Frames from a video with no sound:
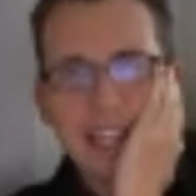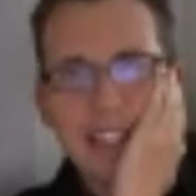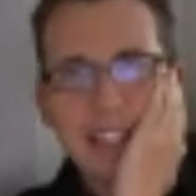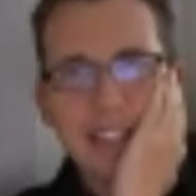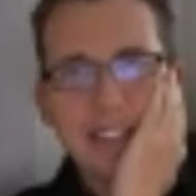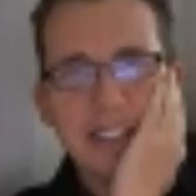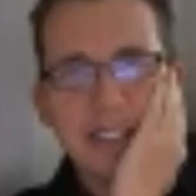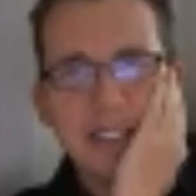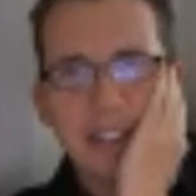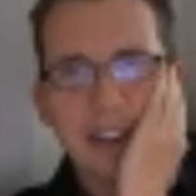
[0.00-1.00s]
Yeah, I think it's
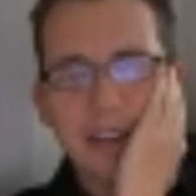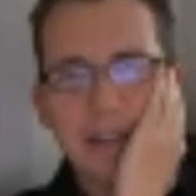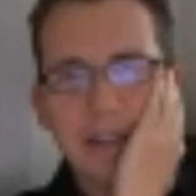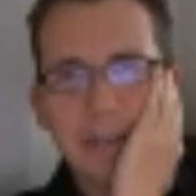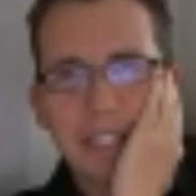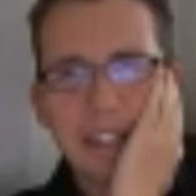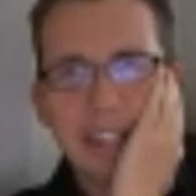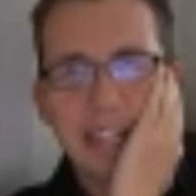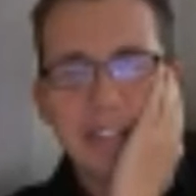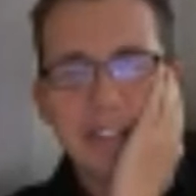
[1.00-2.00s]
good to scar him from a
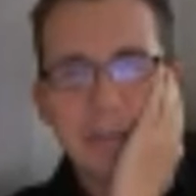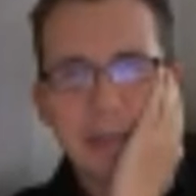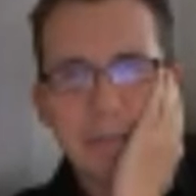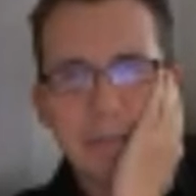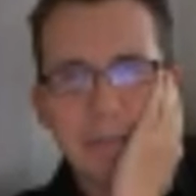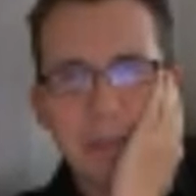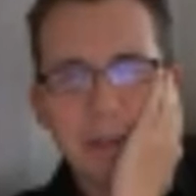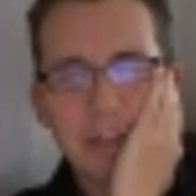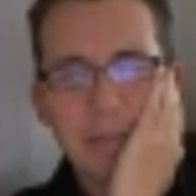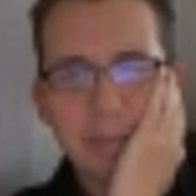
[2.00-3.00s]
young age so he
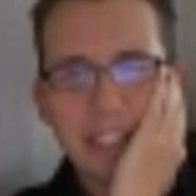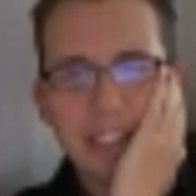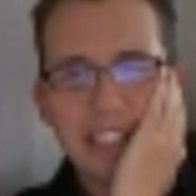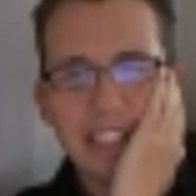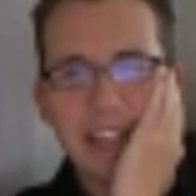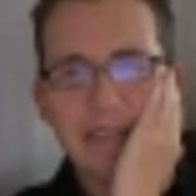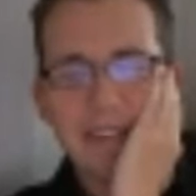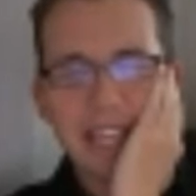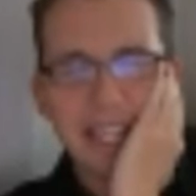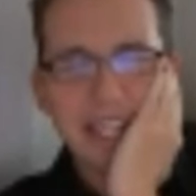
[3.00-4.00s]
grows up mentally tough
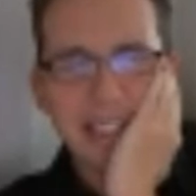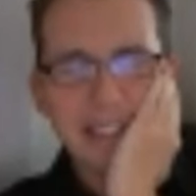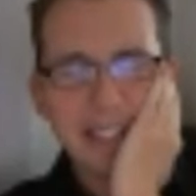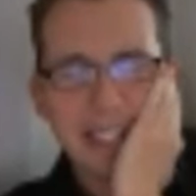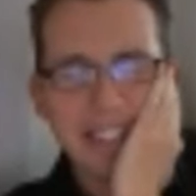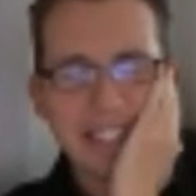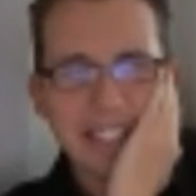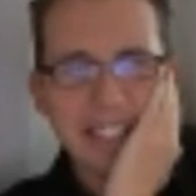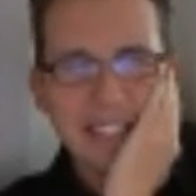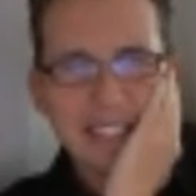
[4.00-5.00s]
like us, Alexia.